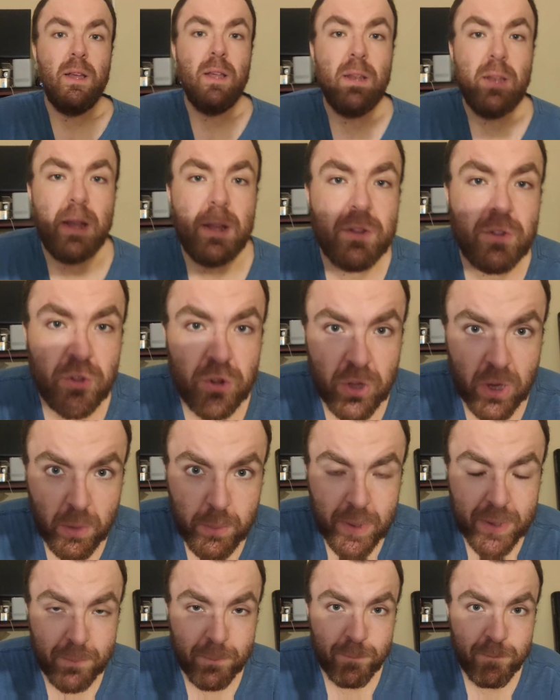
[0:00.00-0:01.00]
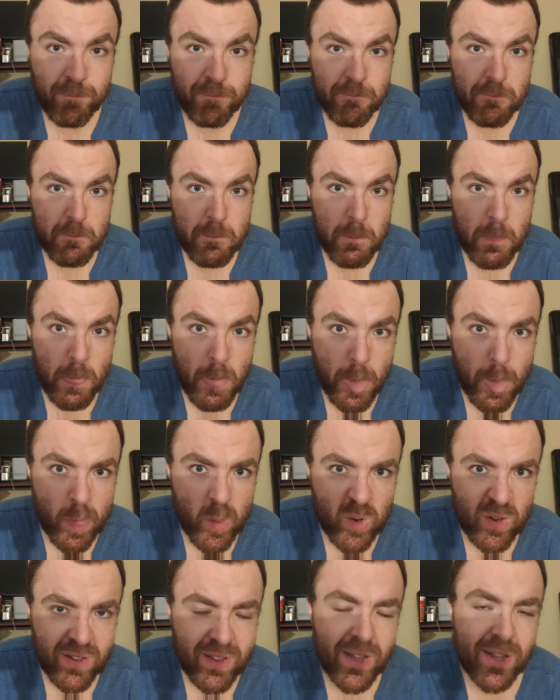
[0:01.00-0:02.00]
Ladies and gentlemen,
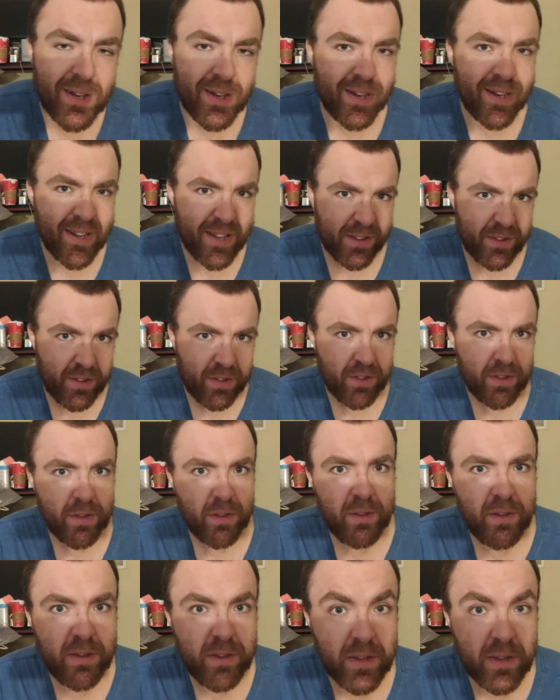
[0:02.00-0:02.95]
this